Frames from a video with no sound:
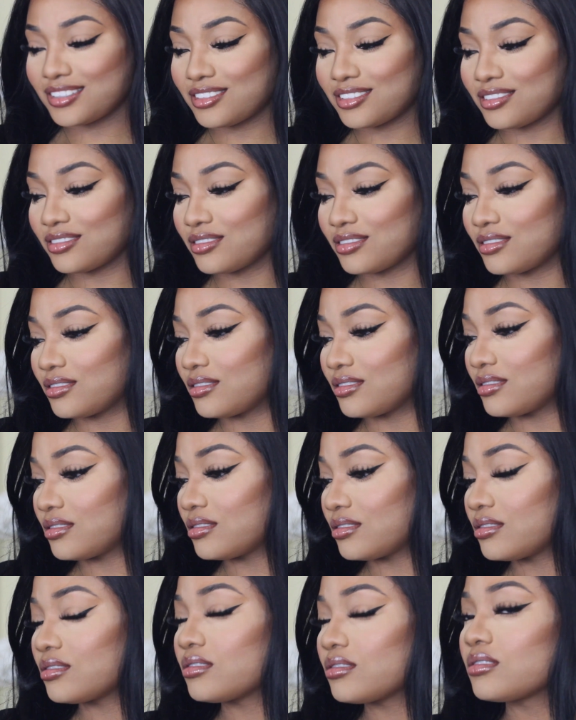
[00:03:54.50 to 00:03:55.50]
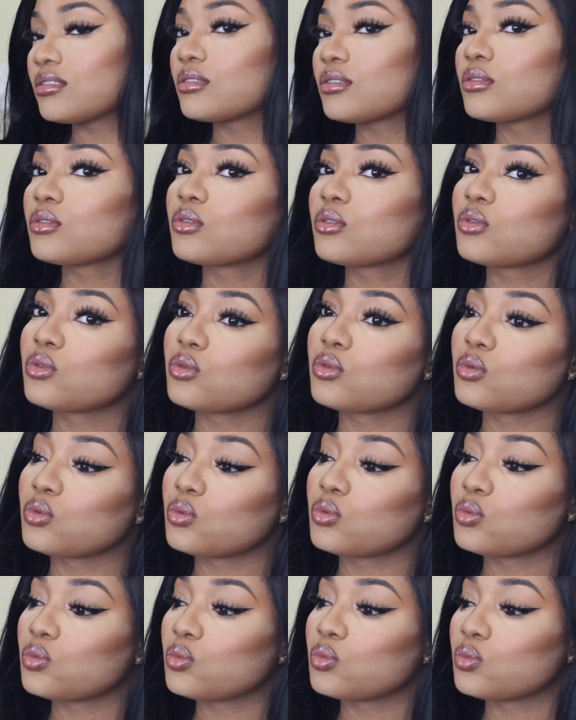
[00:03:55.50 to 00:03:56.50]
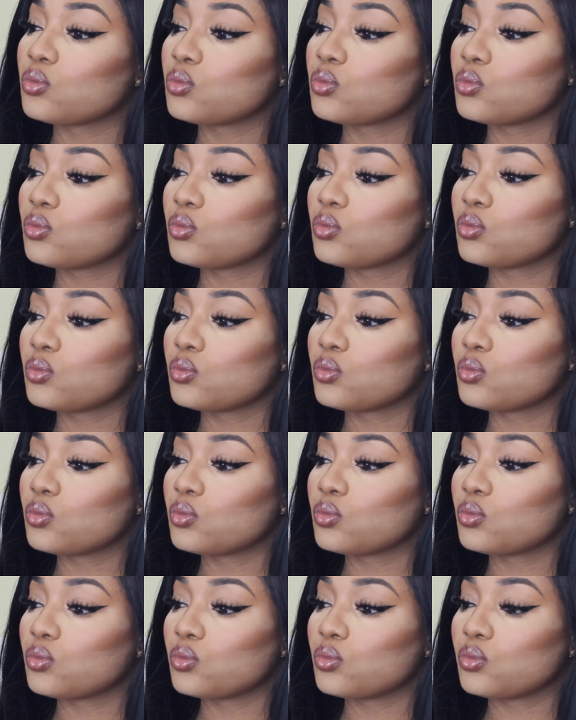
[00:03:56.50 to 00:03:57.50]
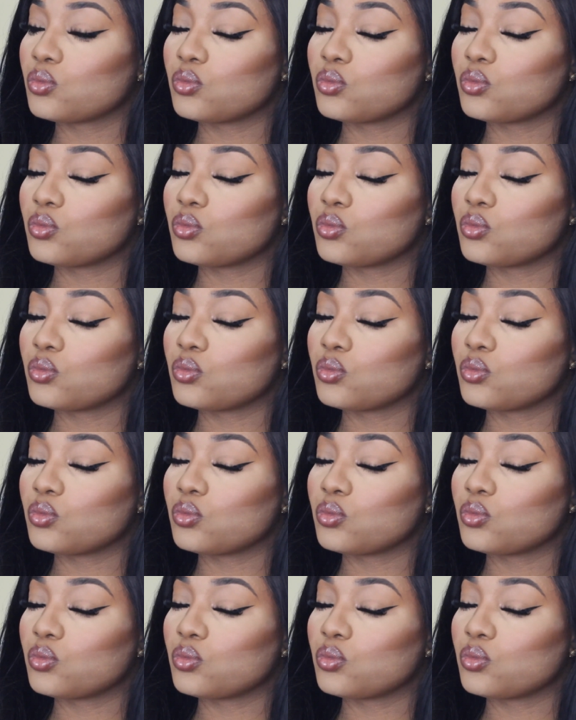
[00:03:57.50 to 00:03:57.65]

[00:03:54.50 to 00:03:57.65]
that I use in the description box below.